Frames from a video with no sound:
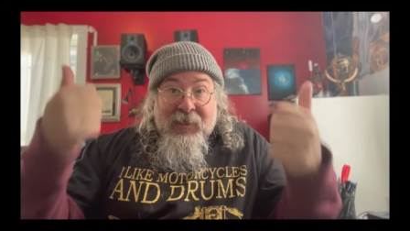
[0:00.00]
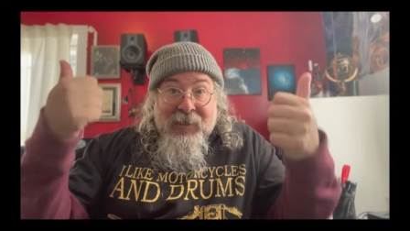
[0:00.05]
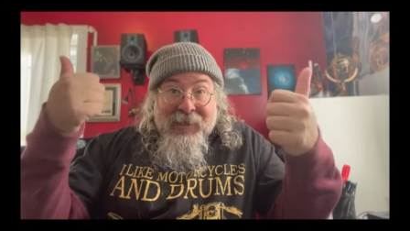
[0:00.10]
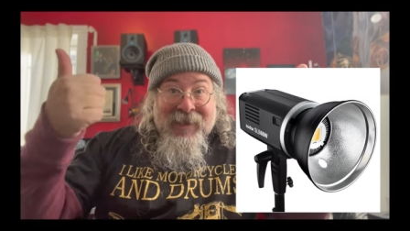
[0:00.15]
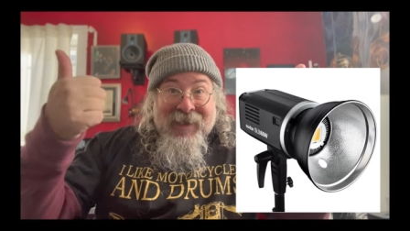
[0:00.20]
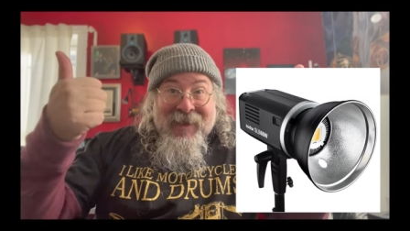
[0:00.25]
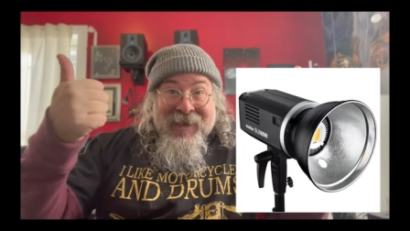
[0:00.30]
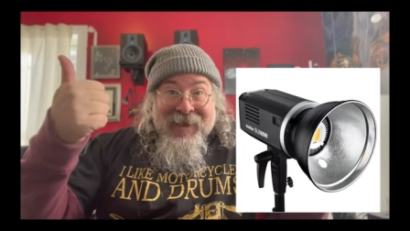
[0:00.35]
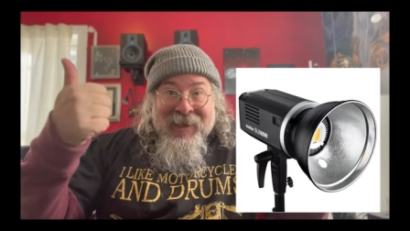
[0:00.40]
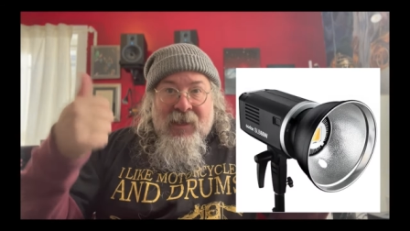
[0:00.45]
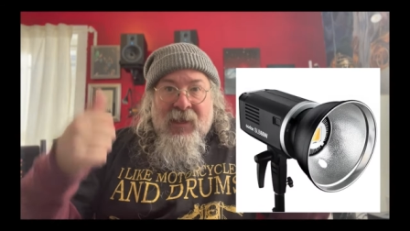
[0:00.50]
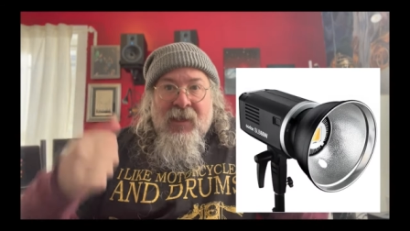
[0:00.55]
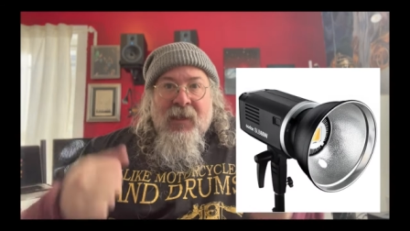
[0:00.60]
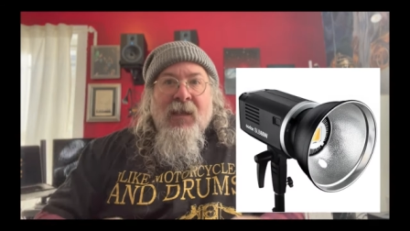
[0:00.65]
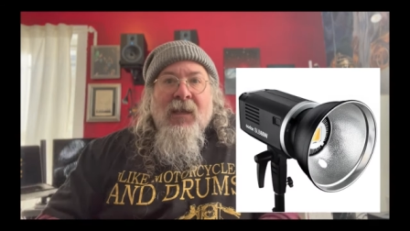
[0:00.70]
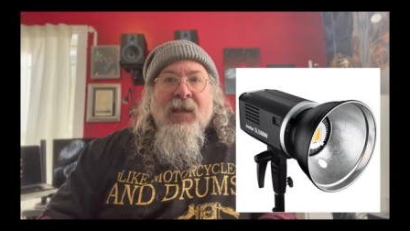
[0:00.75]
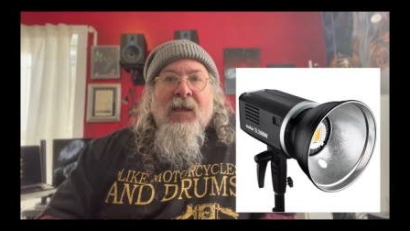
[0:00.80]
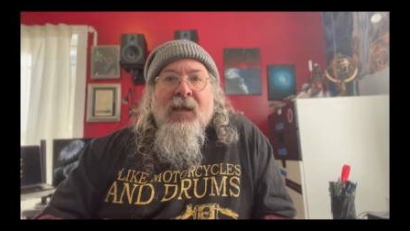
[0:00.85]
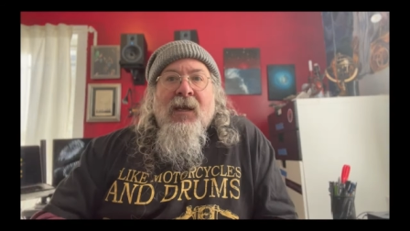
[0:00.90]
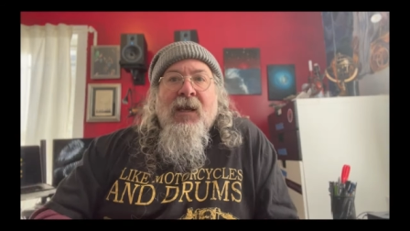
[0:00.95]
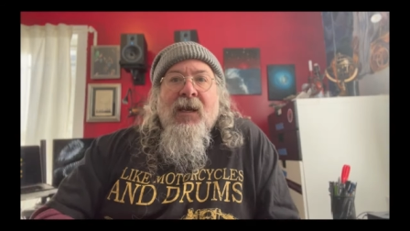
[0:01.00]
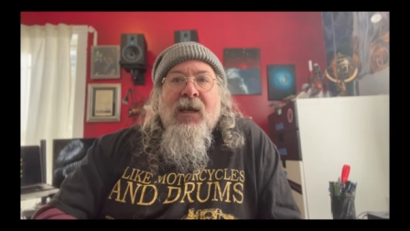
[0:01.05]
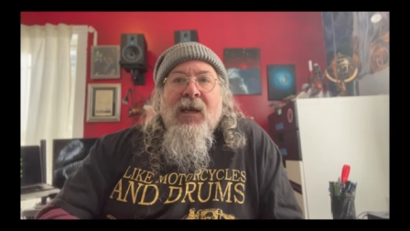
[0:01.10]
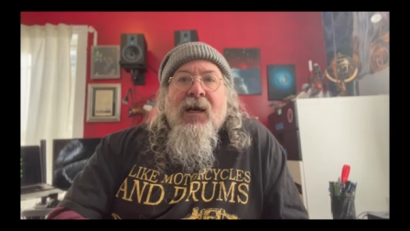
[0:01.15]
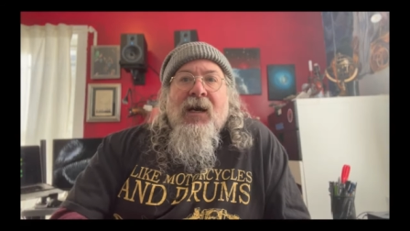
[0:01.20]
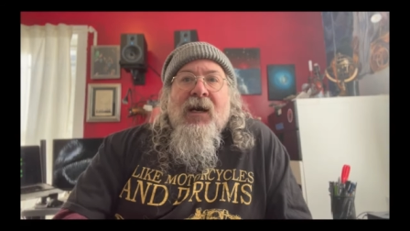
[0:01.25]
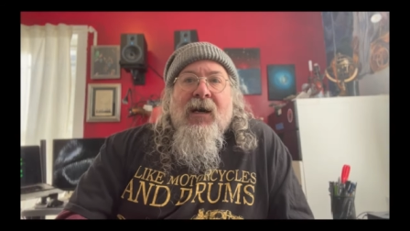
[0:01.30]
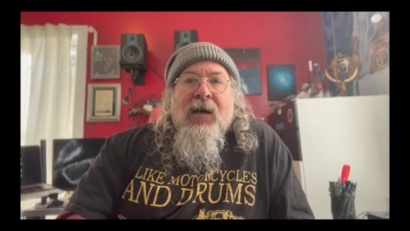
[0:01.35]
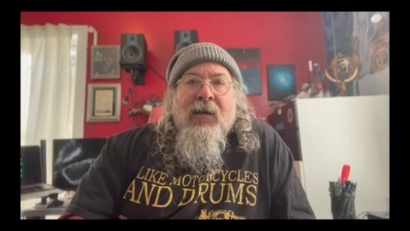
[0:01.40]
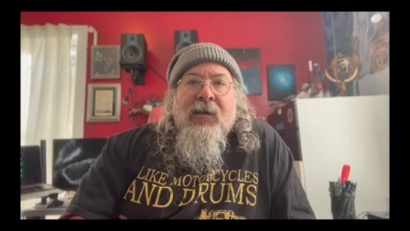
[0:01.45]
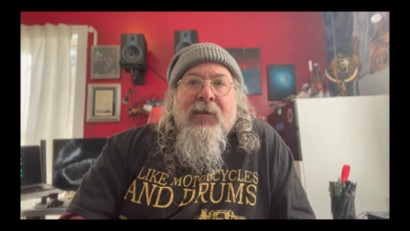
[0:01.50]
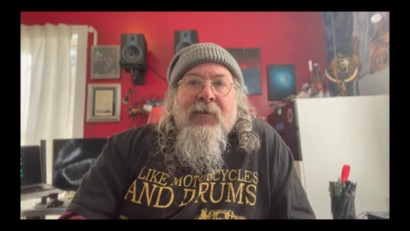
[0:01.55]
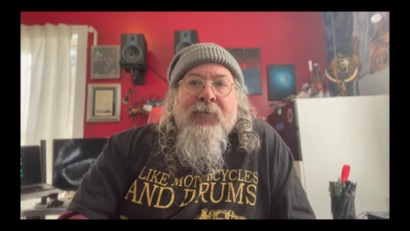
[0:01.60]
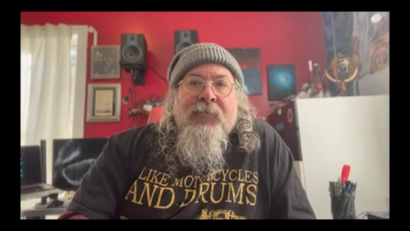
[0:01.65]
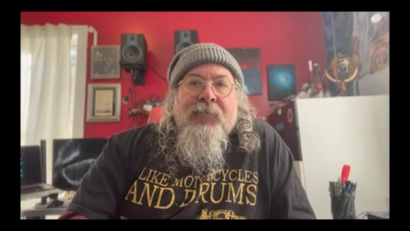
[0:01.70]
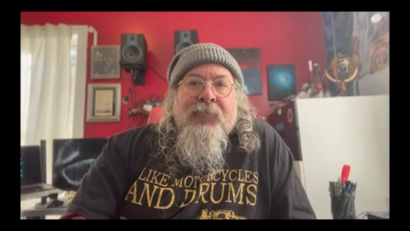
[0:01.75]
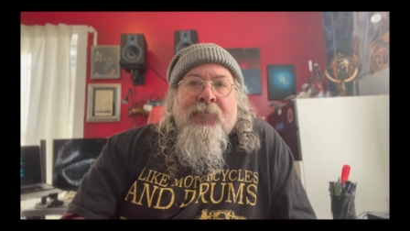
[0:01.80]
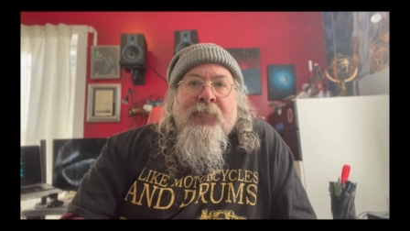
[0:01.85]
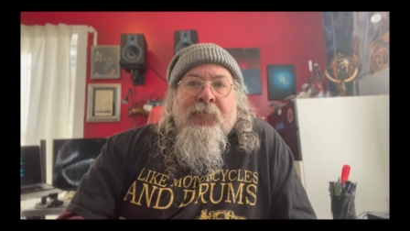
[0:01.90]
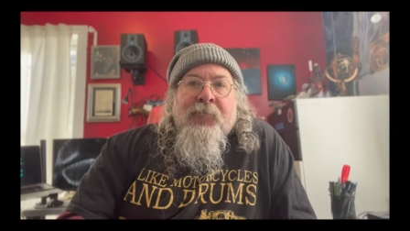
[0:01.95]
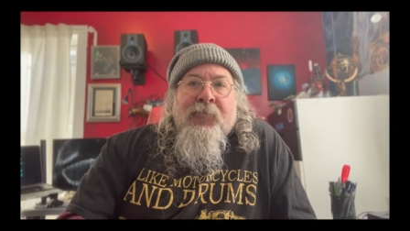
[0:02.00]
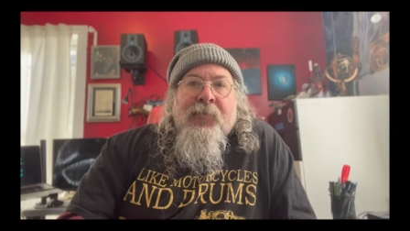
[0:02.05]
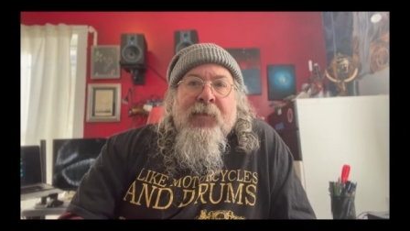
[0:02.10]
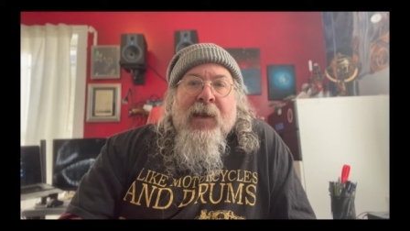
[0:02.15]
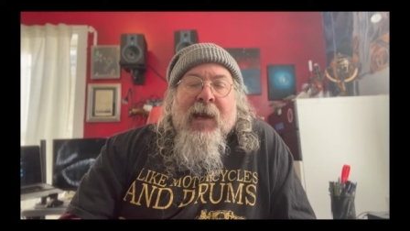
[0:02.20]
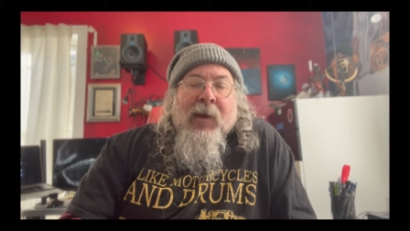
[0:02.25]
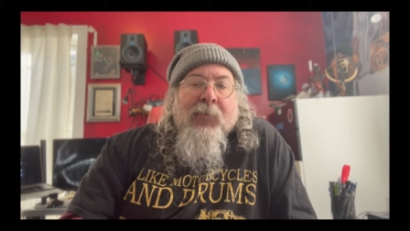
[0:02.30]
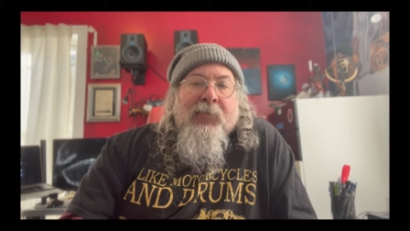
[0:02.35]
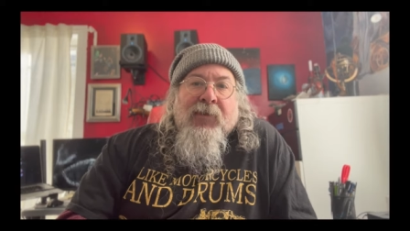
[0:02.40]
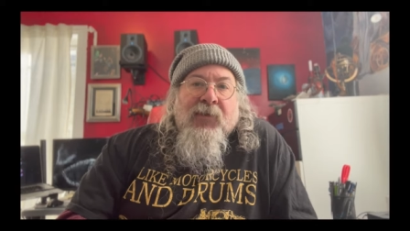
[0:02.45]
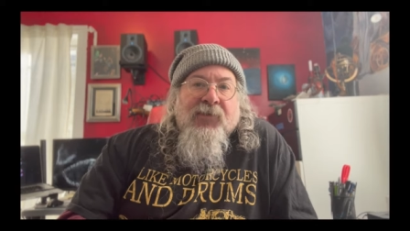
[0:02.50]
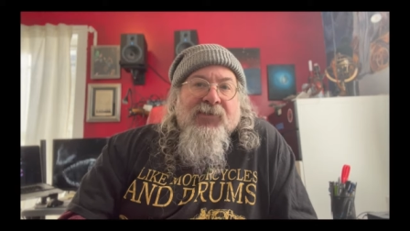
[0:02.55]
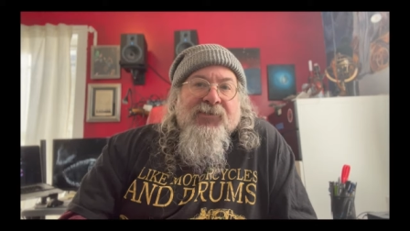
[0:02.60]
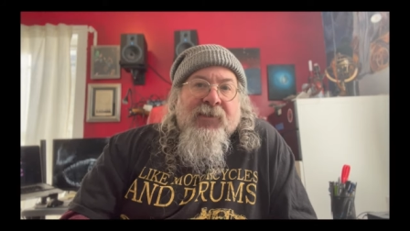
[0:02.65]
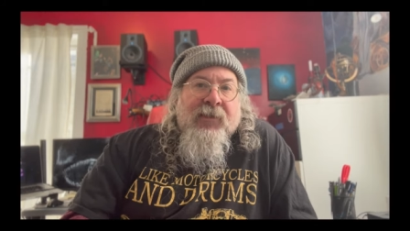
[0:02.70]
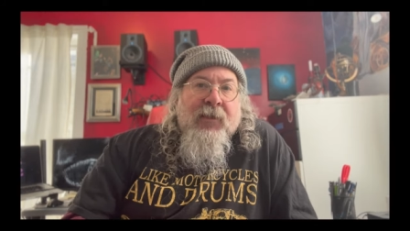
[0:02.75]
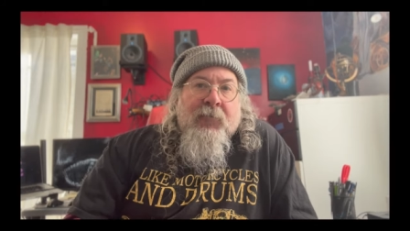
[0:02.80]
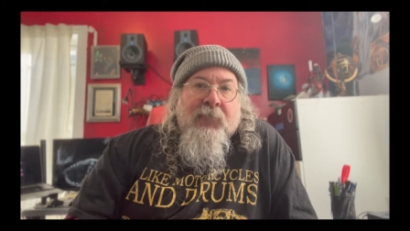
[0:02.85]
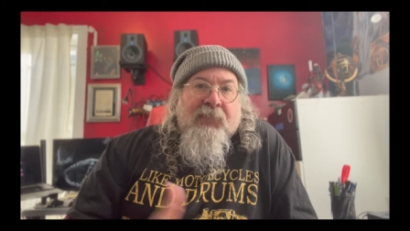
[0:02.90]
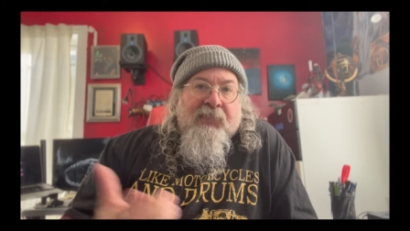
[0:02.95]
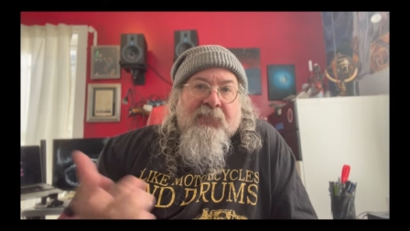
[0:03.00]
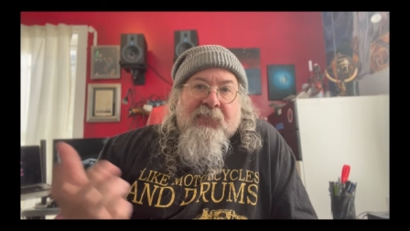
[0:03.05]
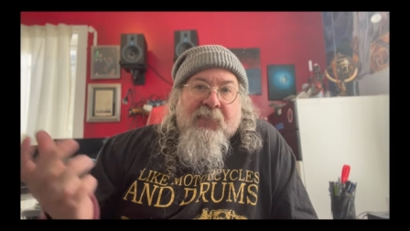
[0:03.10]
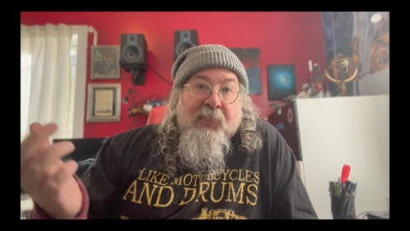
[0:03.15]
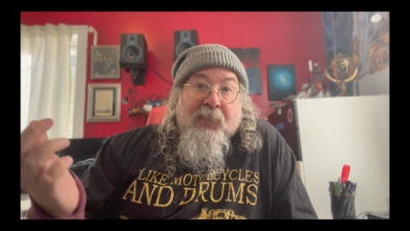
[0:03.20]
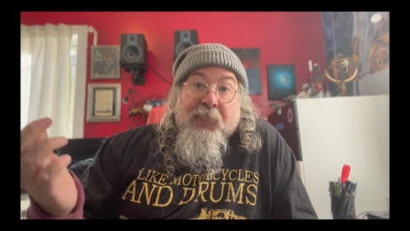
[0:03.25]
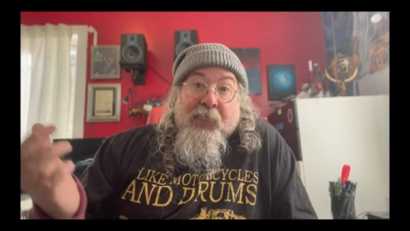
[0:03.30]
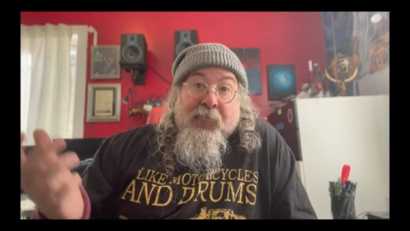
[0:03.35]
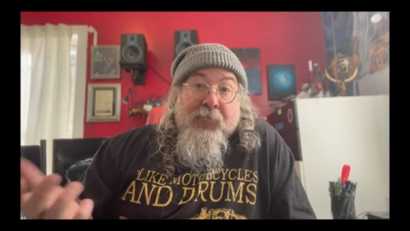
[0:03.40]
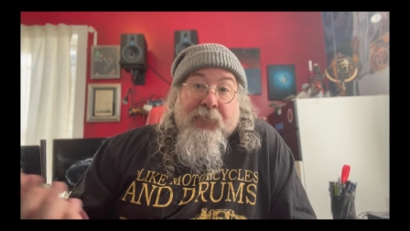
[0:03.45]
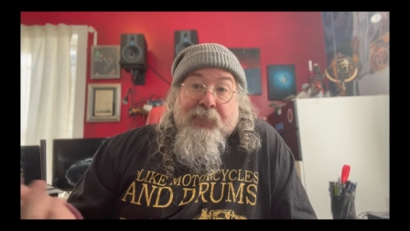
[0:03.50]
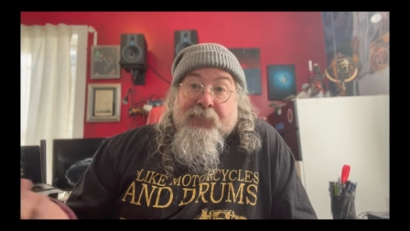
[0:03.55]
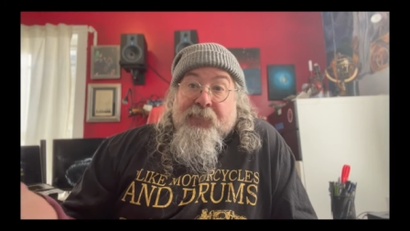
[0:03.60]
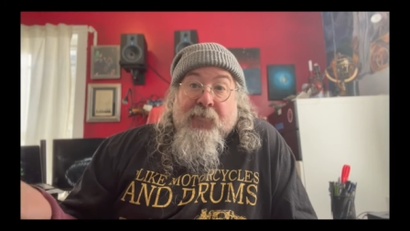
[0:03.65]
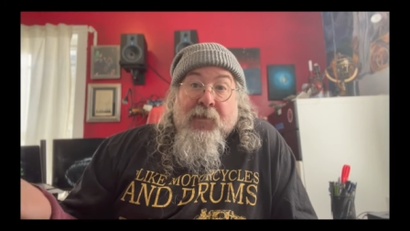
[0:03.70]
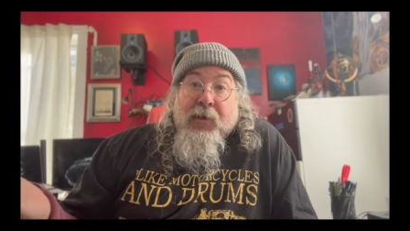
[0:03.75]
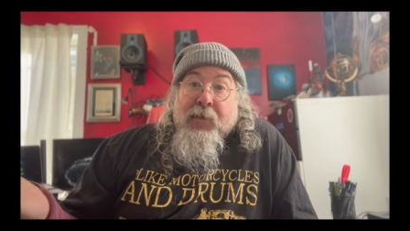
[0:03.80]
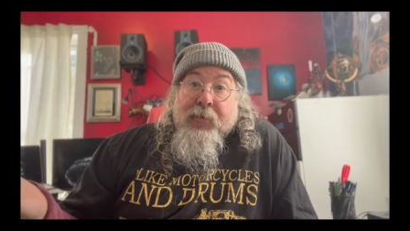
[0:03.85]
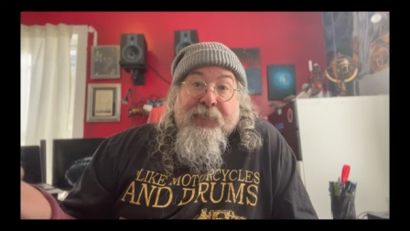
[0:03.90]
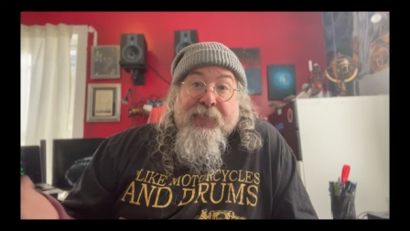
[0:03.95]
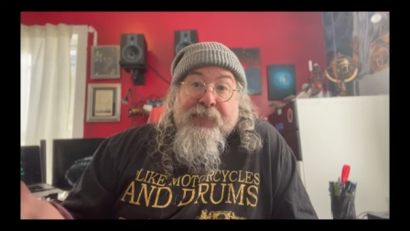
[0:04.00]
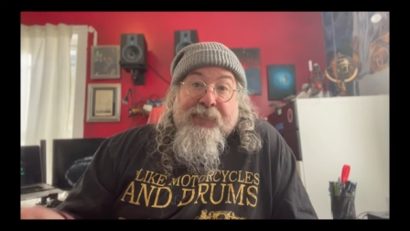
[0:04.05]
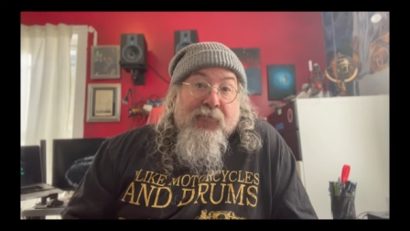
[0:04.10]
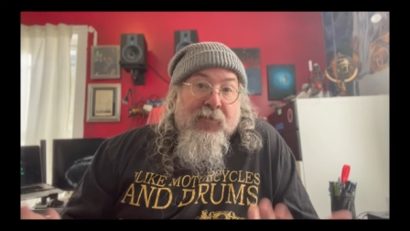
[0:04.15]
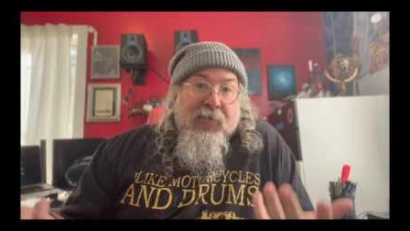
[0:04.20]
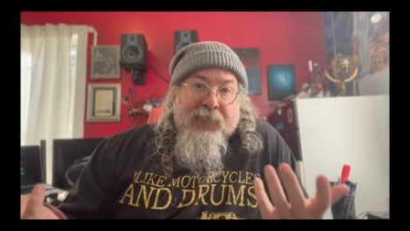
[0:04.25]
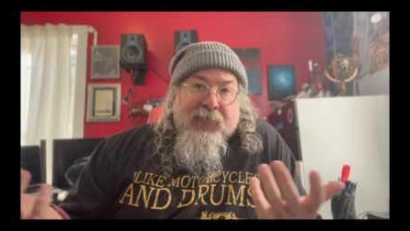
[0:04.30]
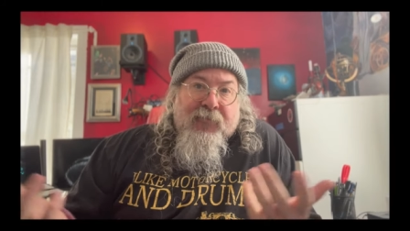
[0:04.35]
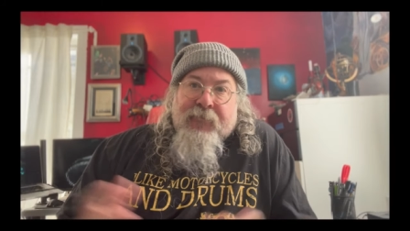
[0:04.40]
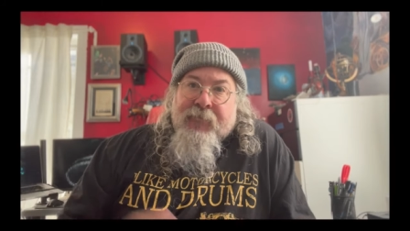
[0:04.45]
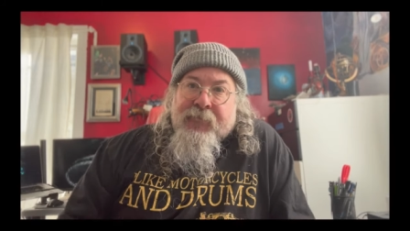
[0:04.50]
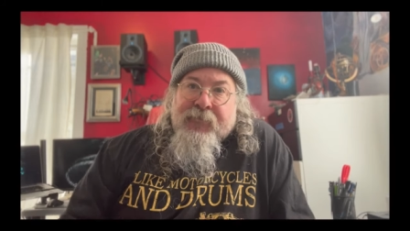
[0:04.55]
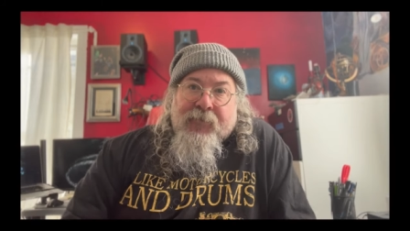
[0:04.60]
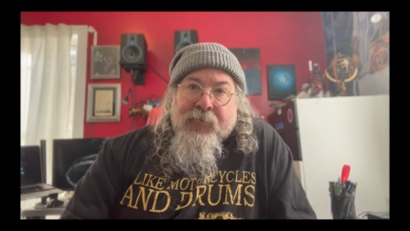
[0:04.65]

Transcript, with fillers: yeah. Um, I'll be using them for forever.